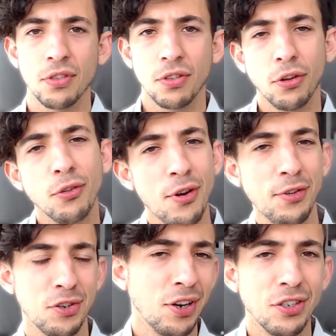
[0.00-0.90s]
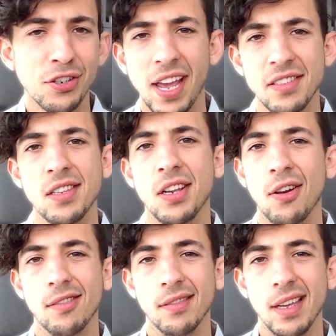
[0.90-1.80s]
you're no stranger to
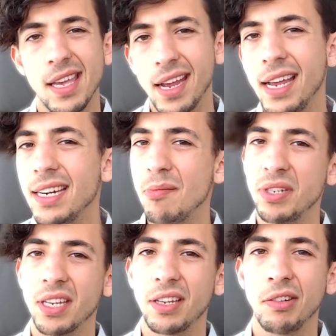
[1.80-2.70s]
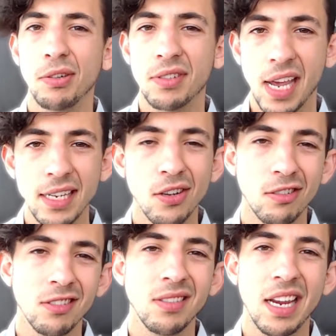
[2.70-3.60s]
SEO, and in particular,
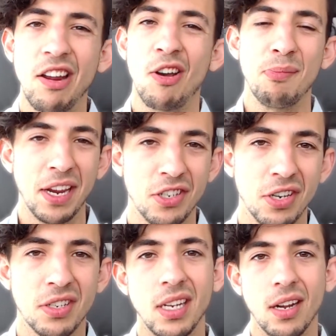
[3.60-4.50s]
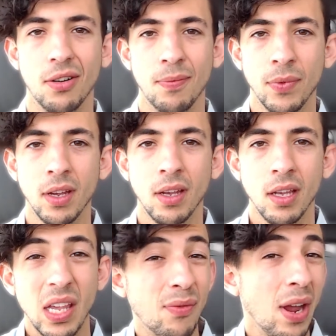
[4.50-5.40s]
technical and on-page SEO.
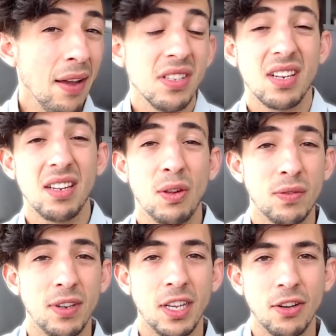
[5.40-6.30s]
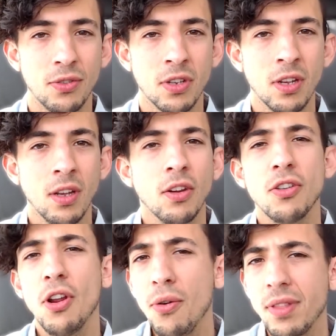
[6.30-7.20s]
If you haven't seen those videos,
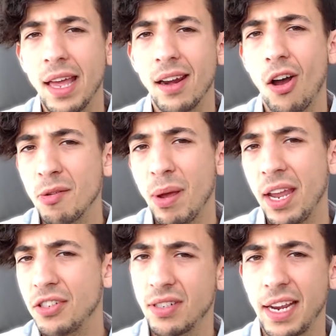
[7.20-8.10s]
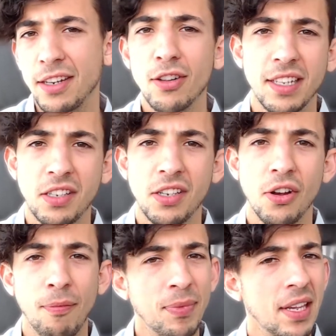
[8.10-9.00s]
know that on-page and technical
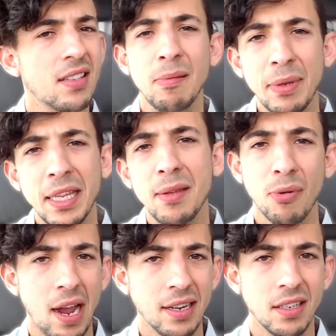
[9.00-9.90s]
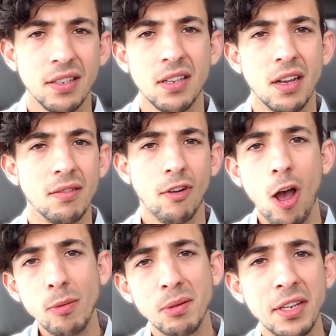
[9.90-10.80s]
SEO is simply a practice of
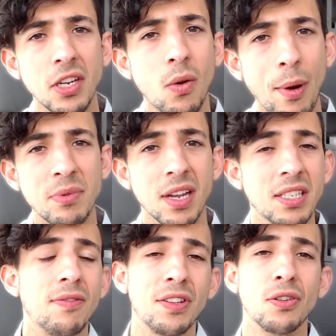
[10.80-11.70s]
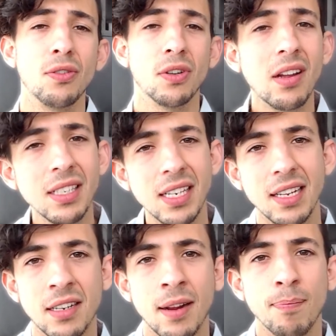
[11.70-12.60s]
optimizing a website's physical
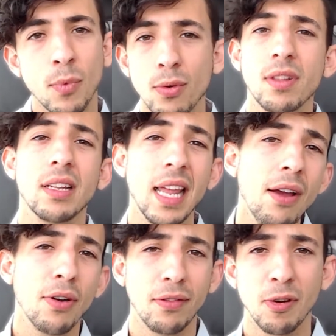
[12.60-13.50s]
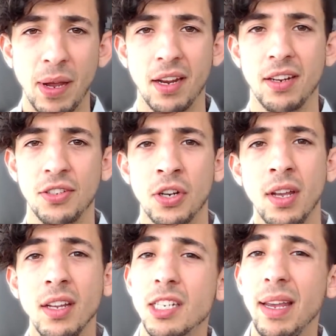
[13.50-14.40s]
content or the layout of your page
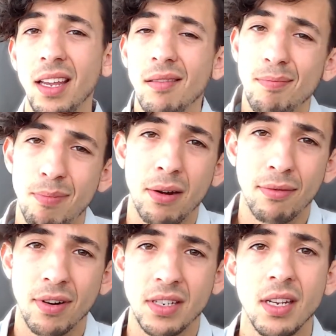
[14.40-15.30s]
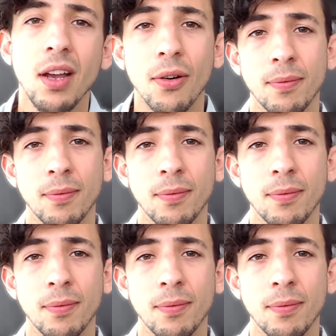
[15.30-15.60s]
to make it better for SEO.